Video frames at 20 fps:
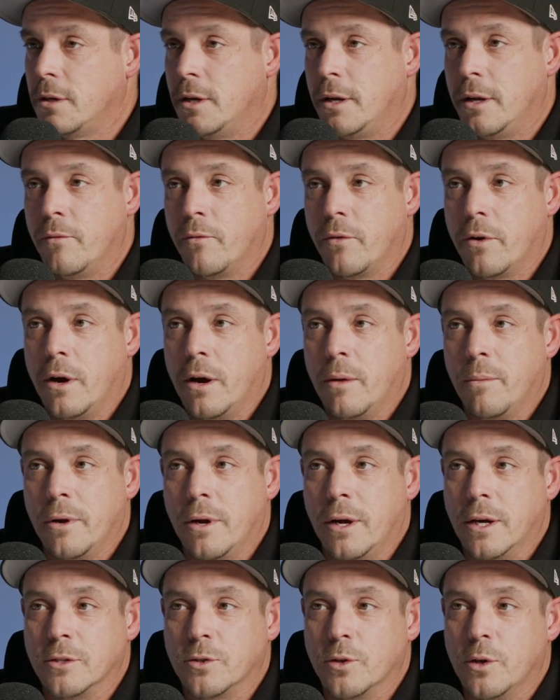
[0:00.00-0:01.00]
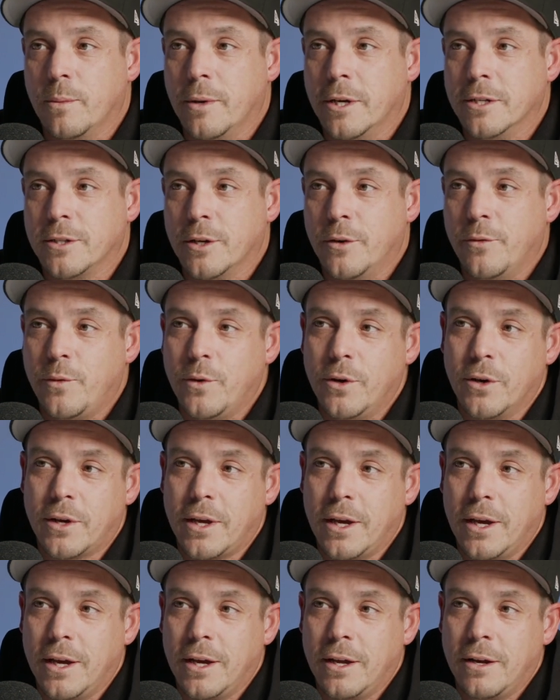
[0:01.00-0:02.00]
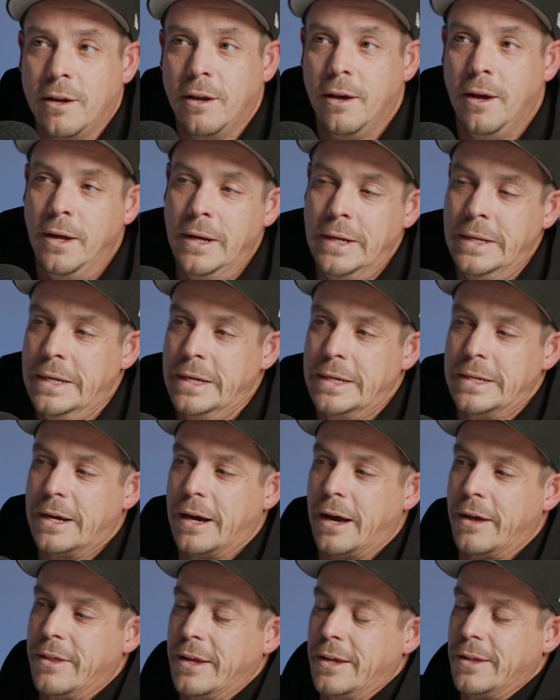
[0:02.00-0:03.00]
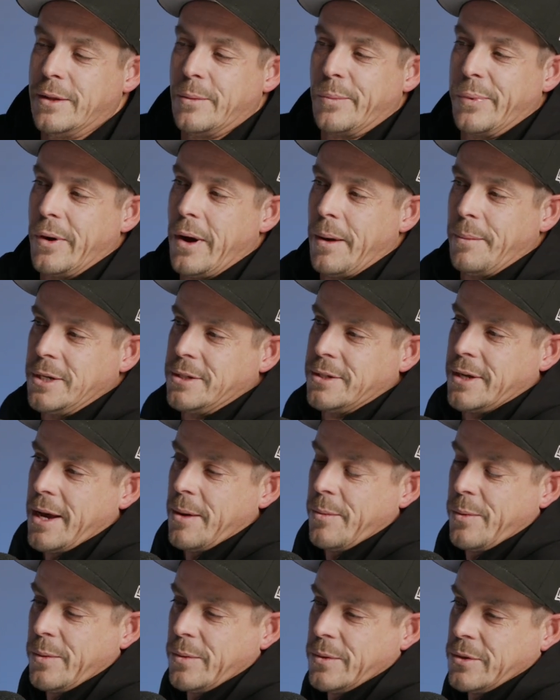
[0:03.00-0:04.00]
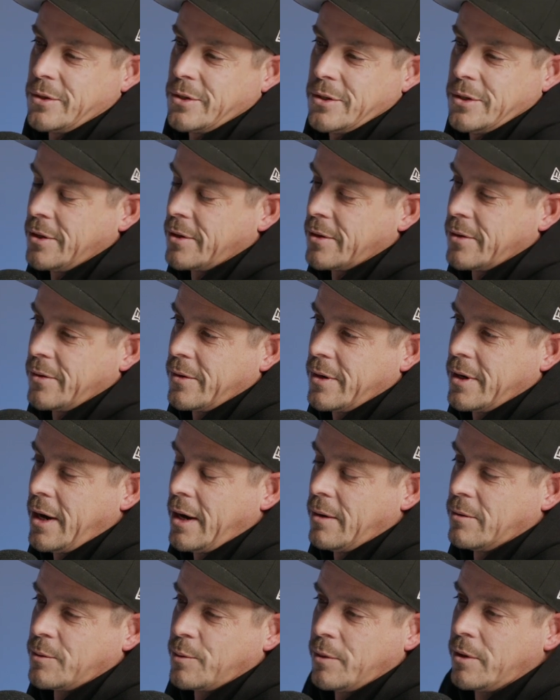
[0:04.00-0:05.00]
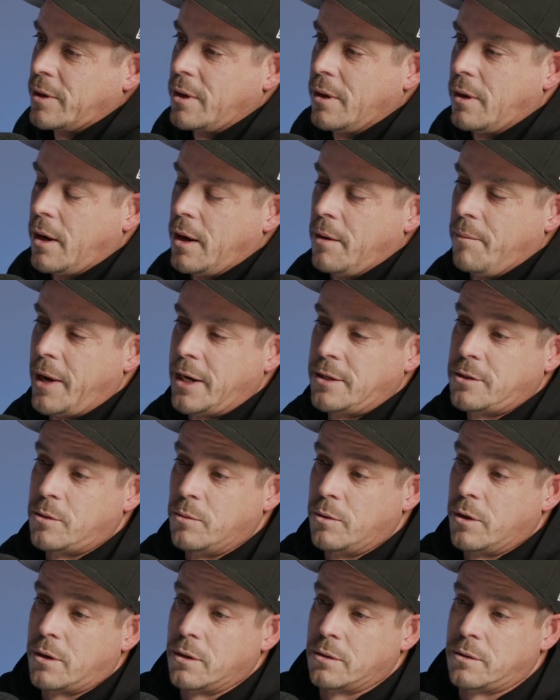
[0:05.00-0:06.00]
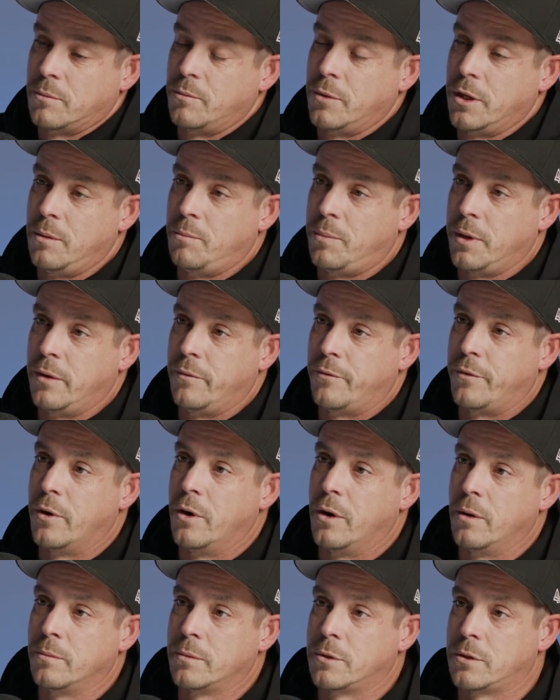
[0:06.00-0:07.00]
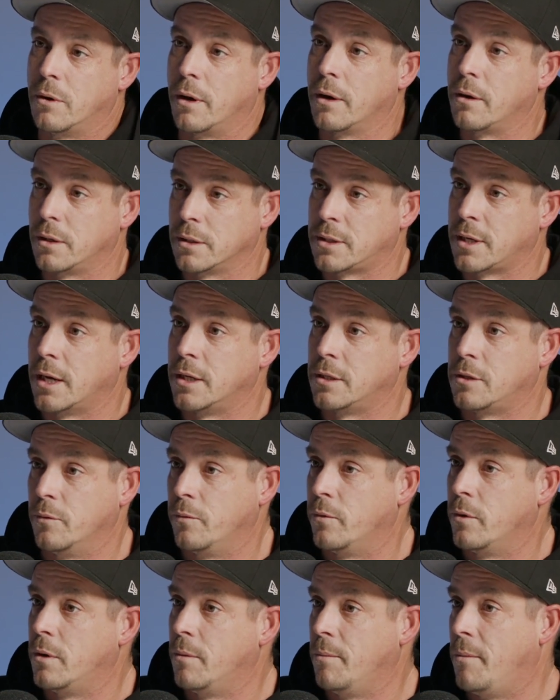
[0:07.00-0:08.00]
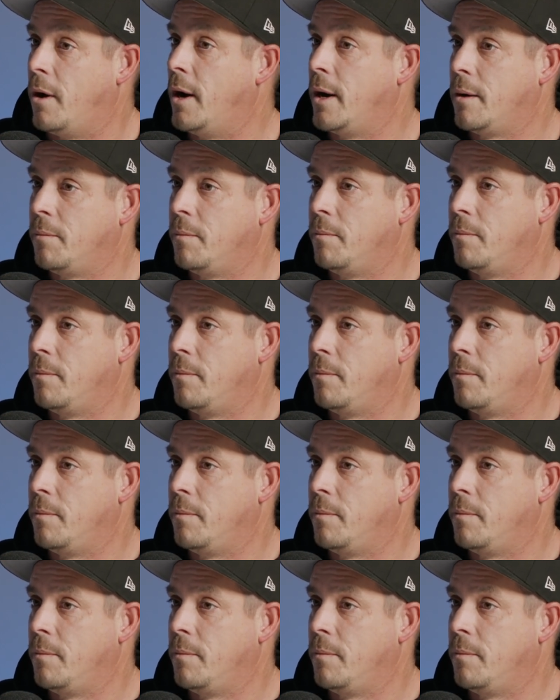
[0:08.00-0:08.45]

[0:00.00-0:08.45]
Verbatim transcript: an environment I saw myself working in. I think the prime example was, you know, I was working, I managed to work at some really big firms. So I got a taste of what it might have